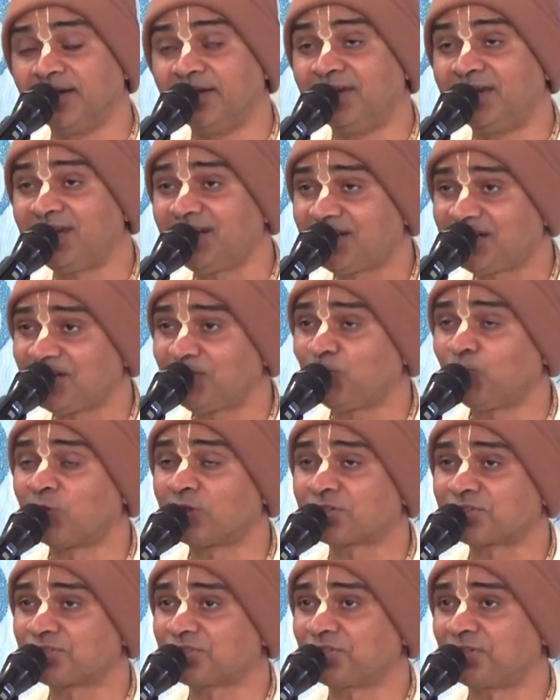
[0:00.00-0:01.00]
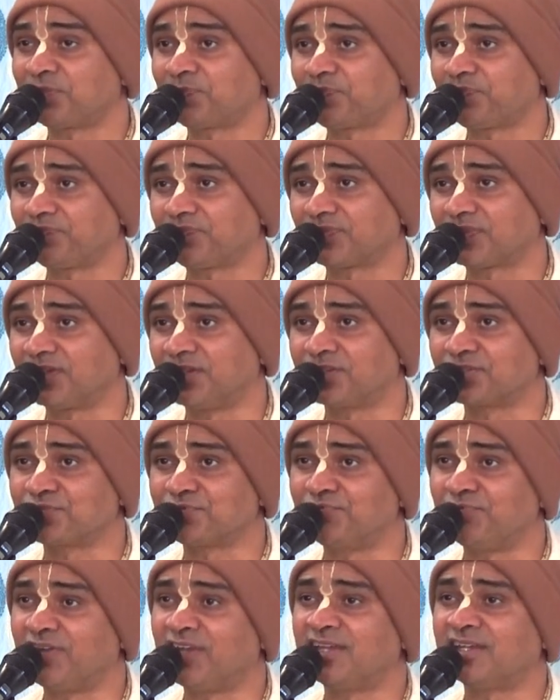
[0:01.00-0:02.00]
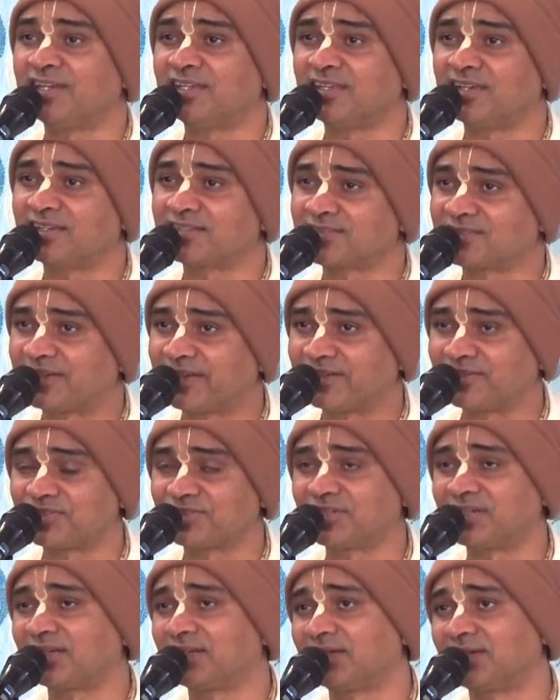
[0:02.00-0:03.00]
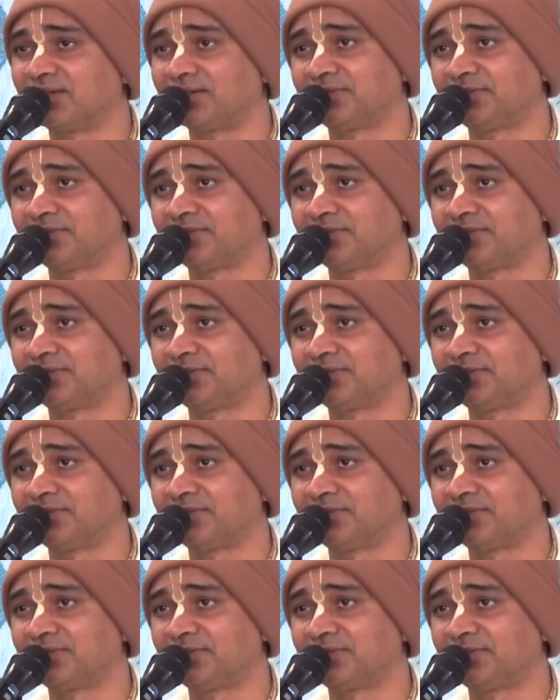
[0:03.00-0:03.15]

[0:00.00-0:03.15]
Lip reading: deity worship is very essential.